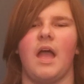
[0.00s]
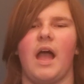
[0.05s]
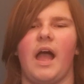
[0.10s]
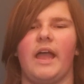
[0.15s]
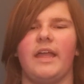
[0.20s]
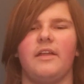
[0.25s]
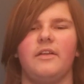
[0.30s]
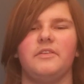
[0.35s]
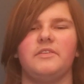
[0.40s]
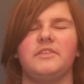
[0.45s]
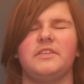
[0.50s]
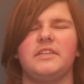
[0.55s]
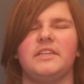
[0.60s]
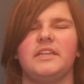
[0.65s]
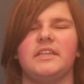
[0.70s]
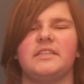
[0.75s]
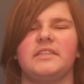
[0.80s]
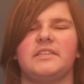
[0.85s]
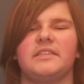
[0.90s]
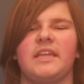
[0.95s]
I also
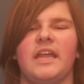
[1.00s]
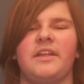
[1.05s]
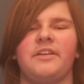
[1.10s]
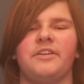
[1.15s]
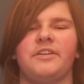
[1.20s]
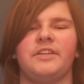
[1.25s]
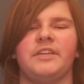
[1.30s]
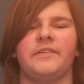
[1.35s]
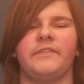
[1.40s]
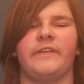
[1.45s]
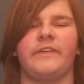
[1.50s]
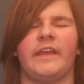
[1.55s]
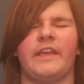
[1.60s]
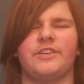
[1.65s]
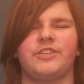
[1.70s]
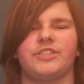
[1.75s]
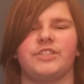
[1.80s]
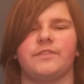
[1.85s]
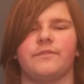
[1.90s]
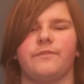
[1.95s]
did standard
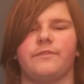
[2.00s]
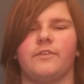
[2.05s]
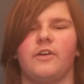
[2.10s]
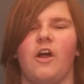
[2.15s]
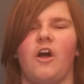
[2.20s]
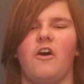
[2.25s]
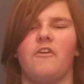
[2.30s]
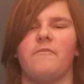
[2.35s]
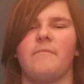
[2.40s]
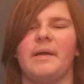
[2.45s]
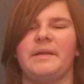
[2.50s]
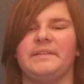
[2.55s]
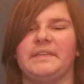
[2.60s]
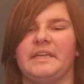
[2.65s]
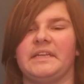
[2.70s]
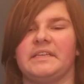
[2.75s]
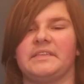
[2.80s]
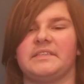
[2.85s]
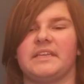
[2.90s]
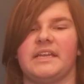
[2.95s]
deviation for all of my
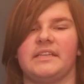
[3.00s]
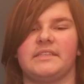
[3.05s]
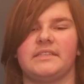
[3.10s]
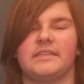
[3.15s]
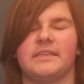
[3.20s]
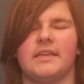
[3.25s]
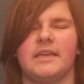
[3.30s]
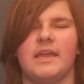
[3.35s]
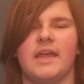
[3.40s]
data sets.